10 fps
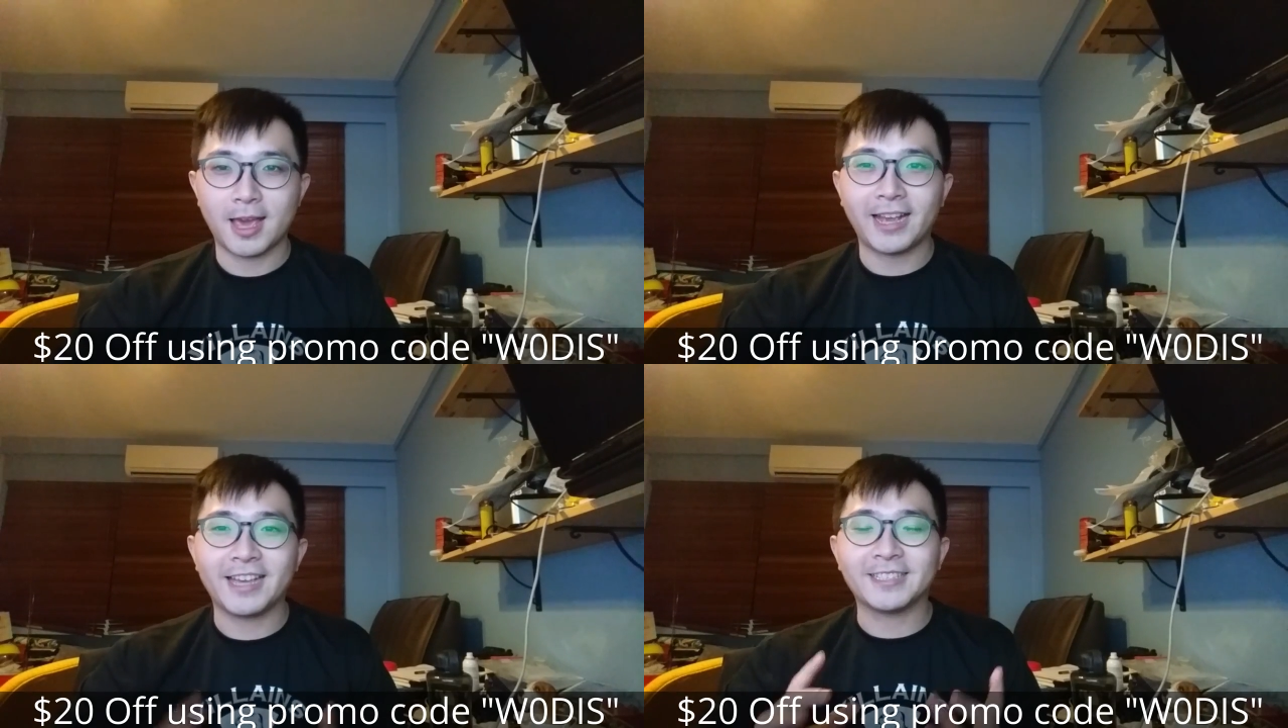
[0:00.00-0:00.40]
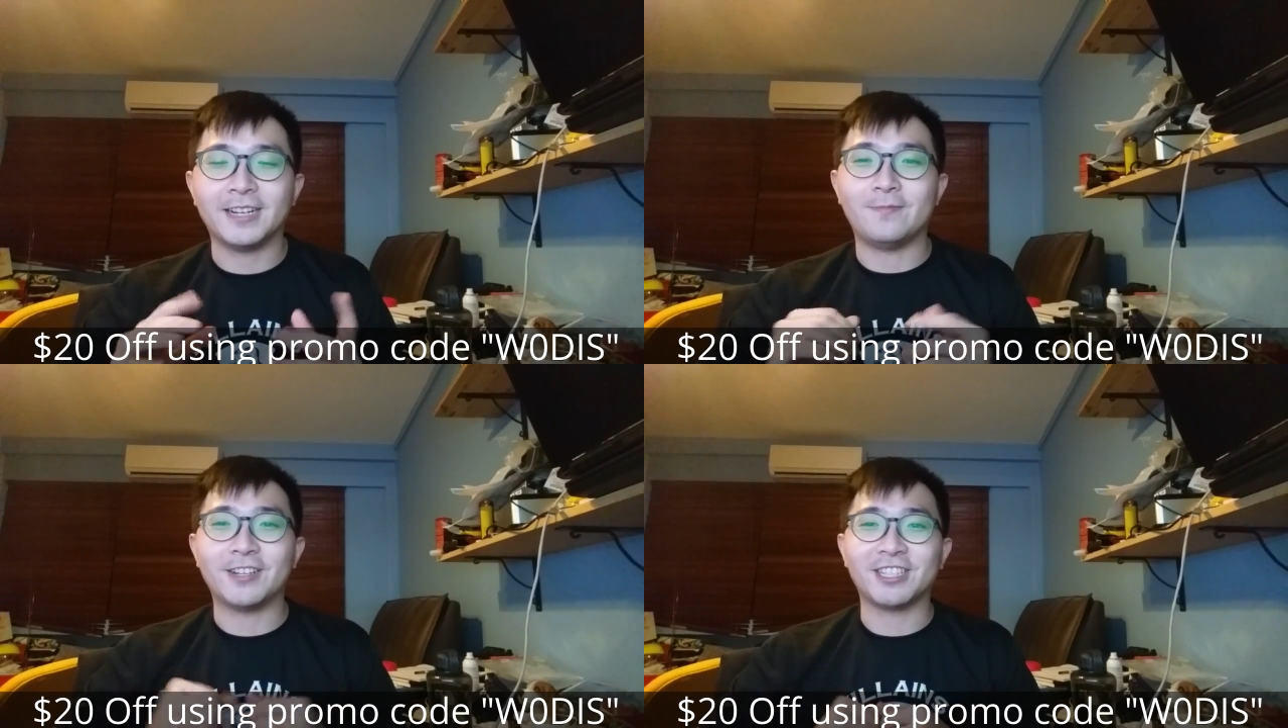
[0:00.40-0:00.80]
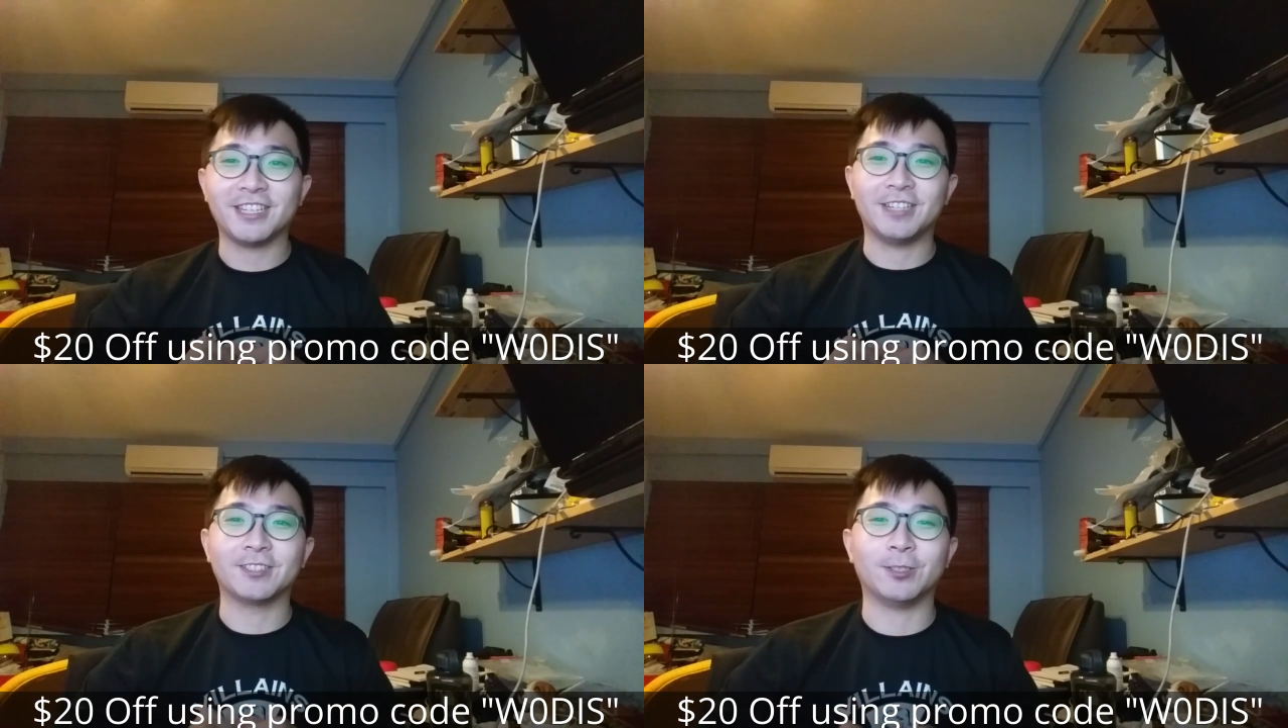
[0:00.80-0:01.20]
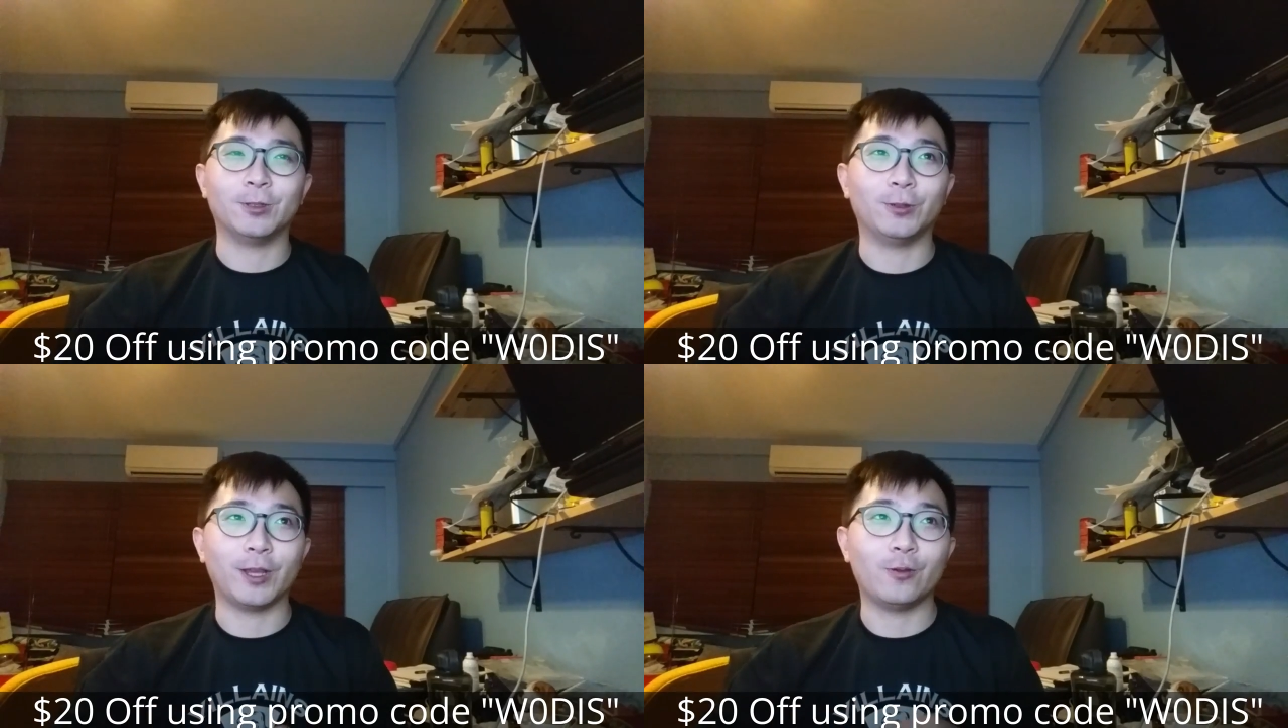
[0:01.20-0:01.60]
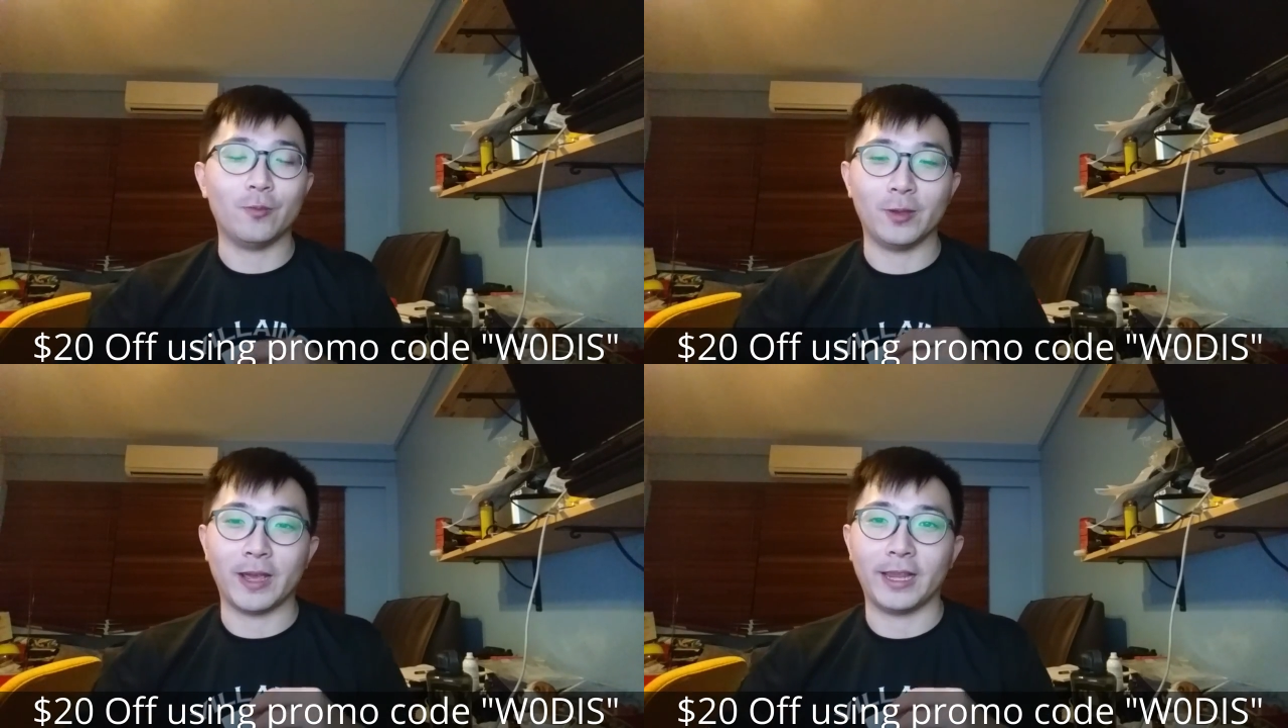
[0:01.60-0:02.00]
Hi guys, Marshall here. So today will
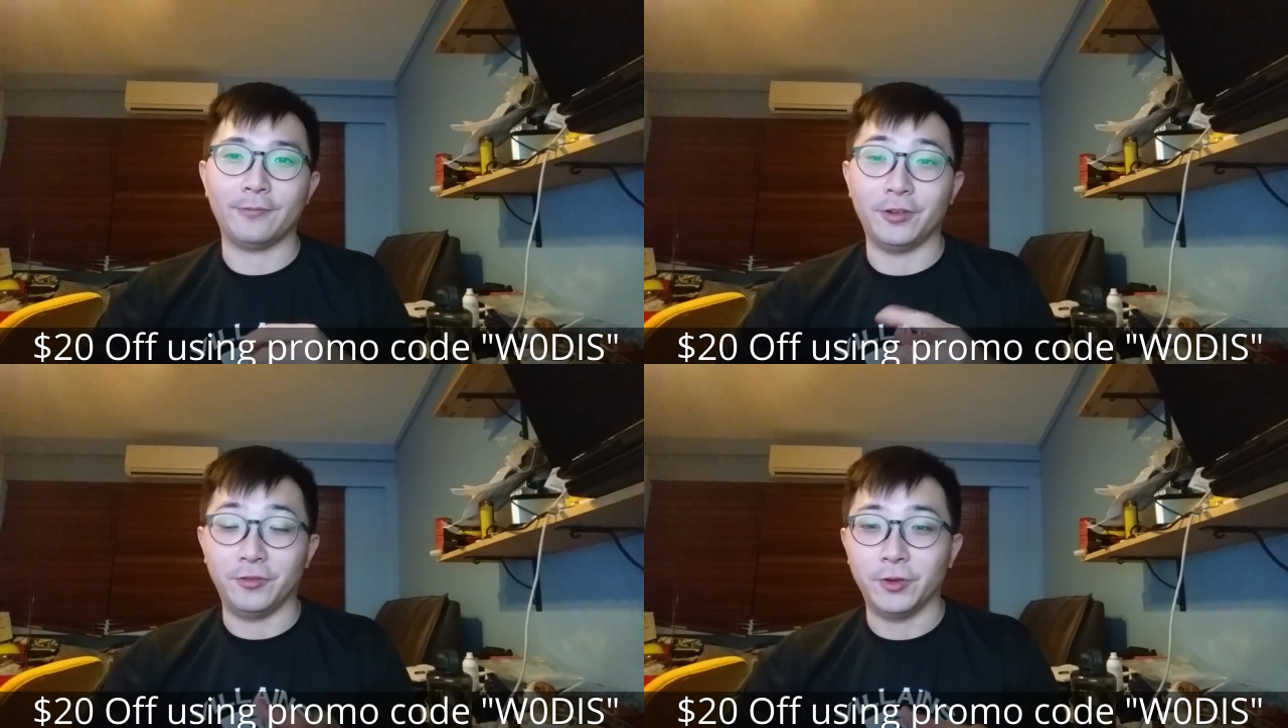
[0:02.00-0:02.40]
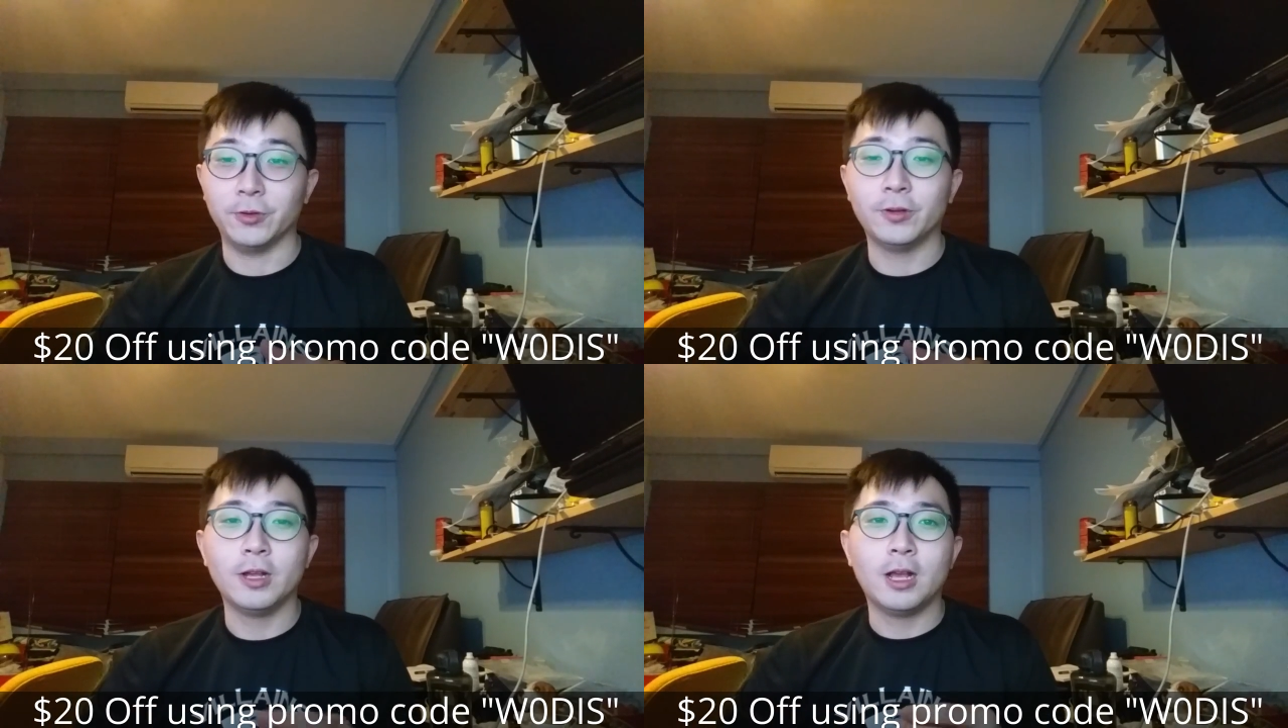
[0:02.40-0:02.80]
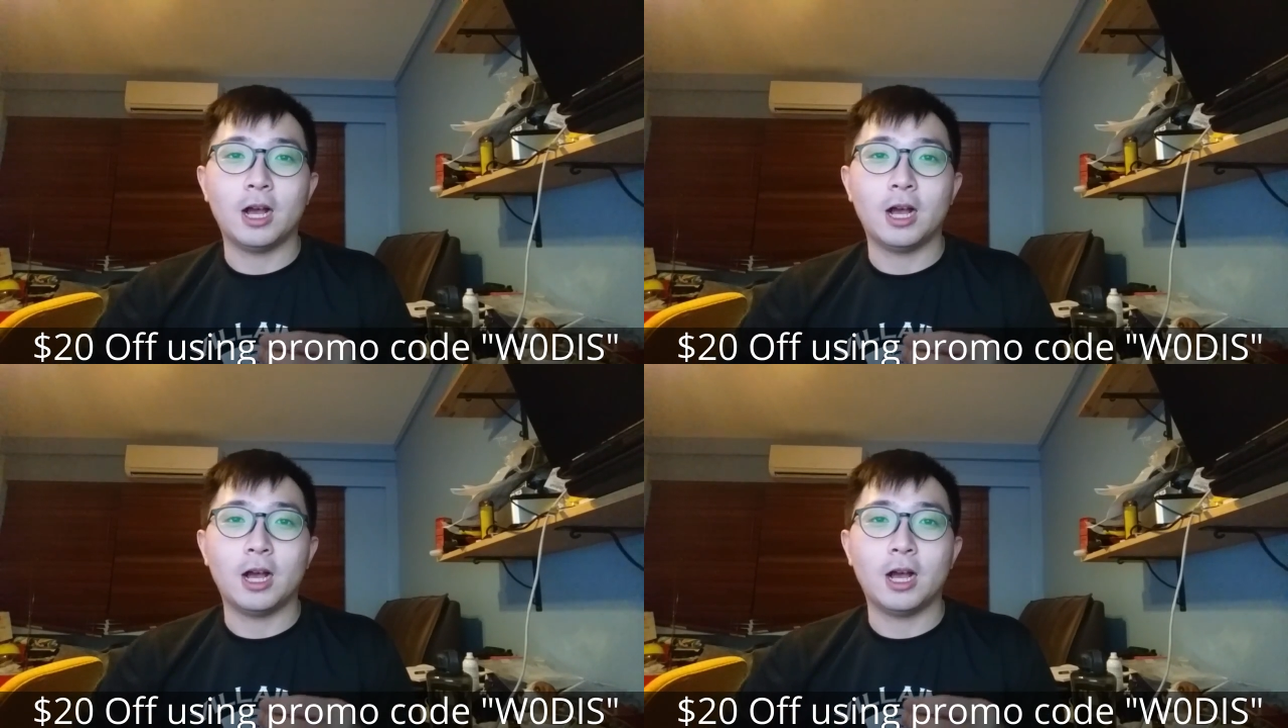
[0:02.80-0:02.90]
be my review